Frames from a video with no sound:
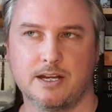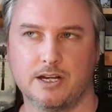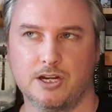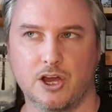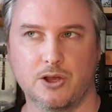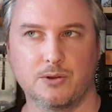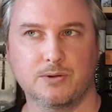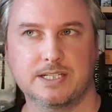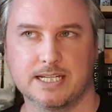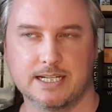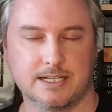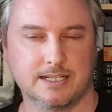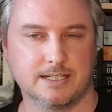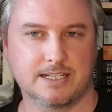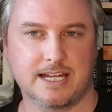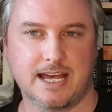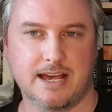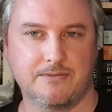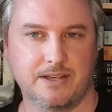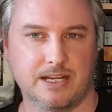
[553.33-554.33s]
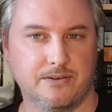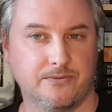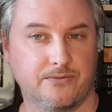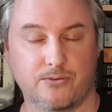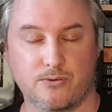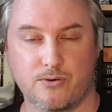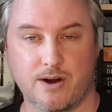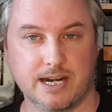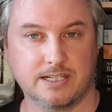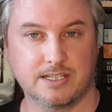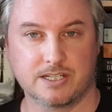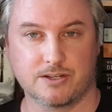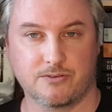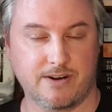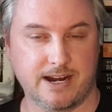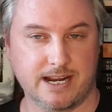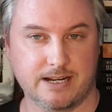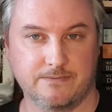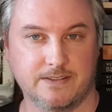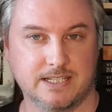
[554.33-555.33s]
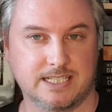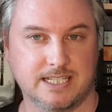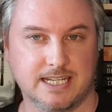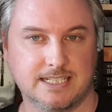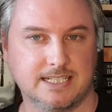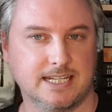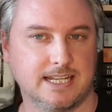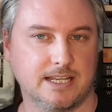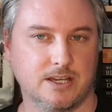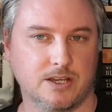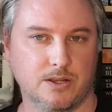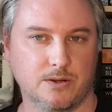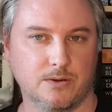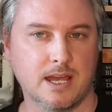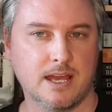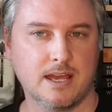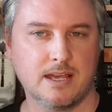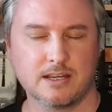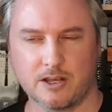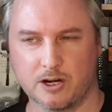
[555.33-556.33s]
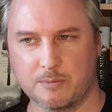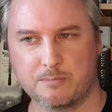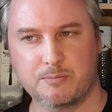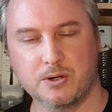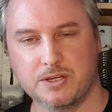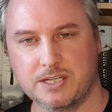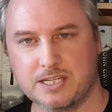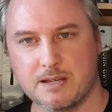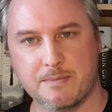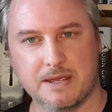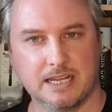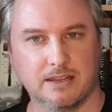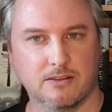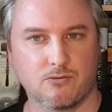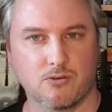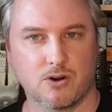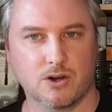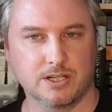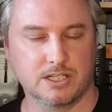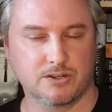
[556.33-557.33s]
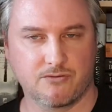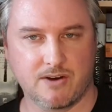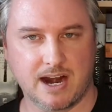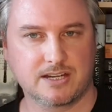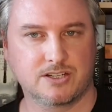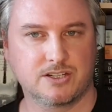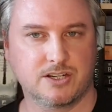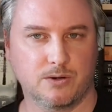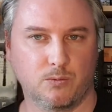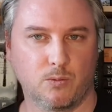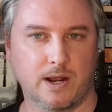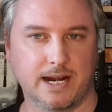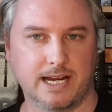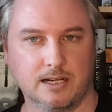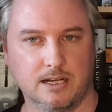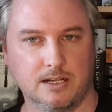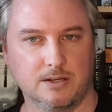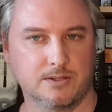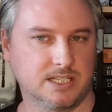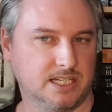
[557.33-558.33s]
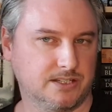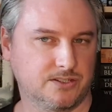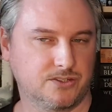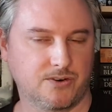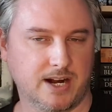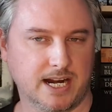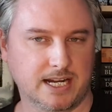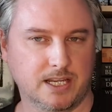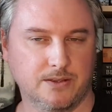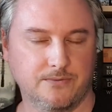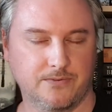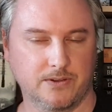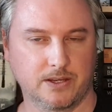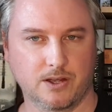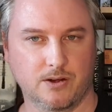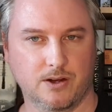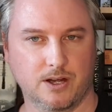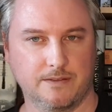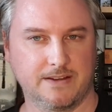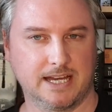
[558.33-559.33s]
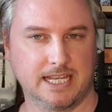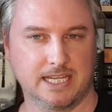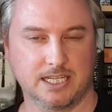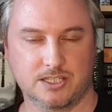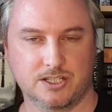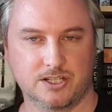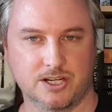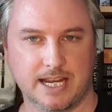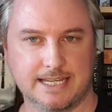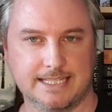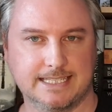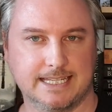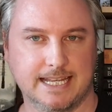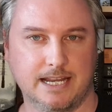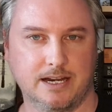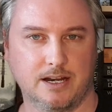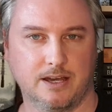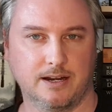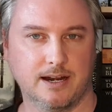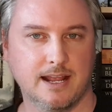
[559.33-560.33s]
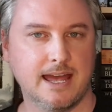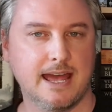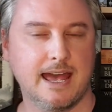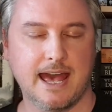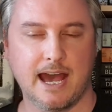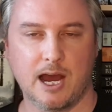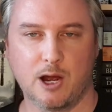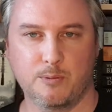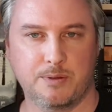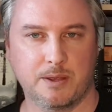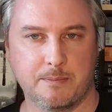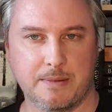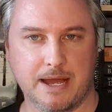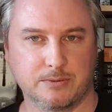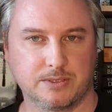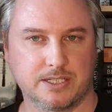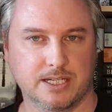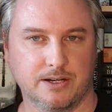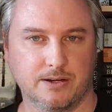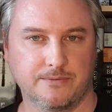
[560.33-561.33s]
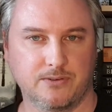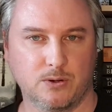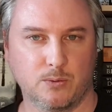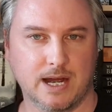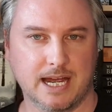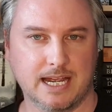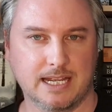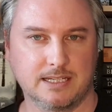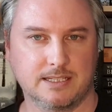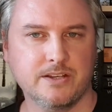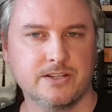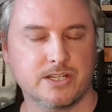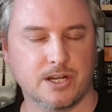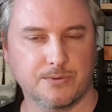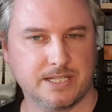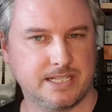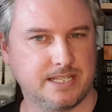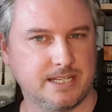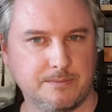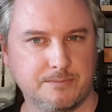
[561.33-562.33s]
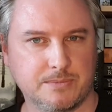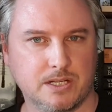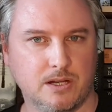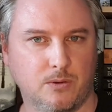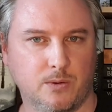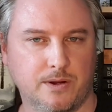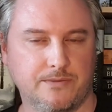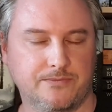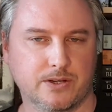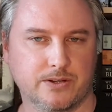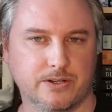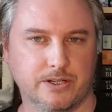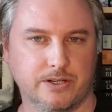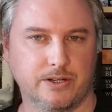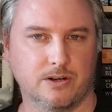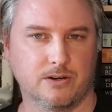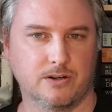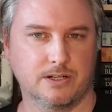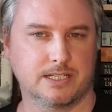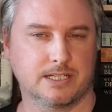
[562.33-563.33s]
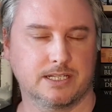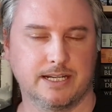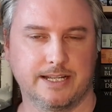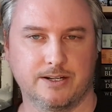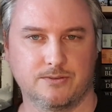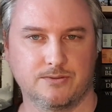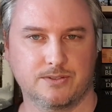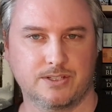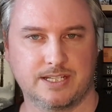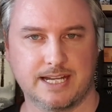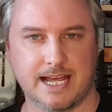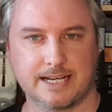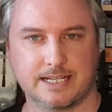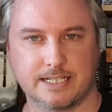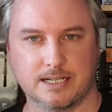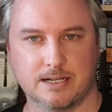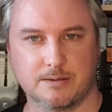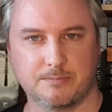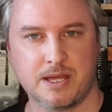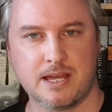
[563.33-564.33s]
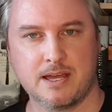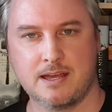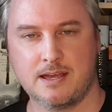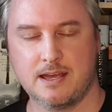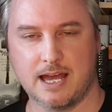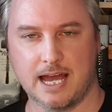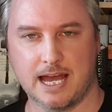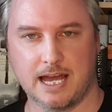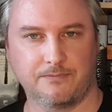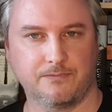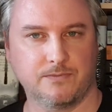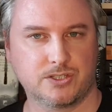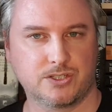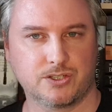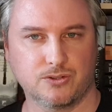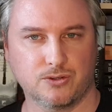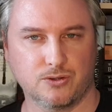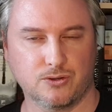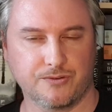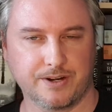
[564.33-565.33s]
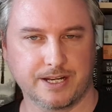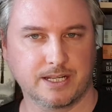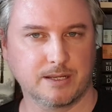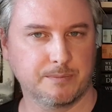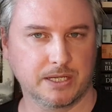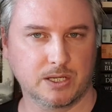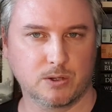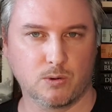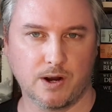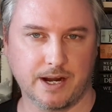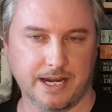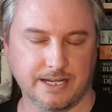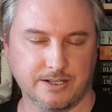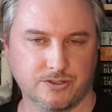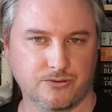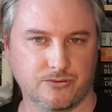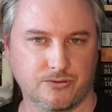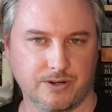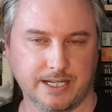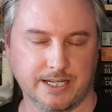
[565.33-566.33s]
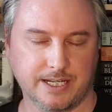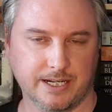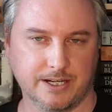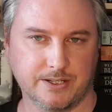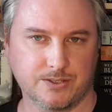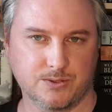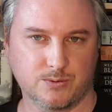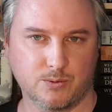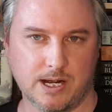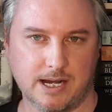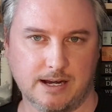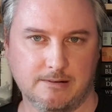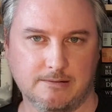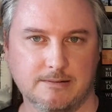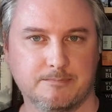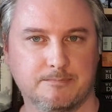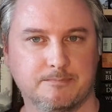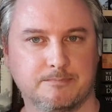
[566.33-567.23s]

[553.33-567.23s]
noted as having friends around the city who kind of point him in the right direction when he loses track of the guy that he's chasing and help him out in other ways. So it seems like we've got a nice little setup and the story could be quite intriguing as well.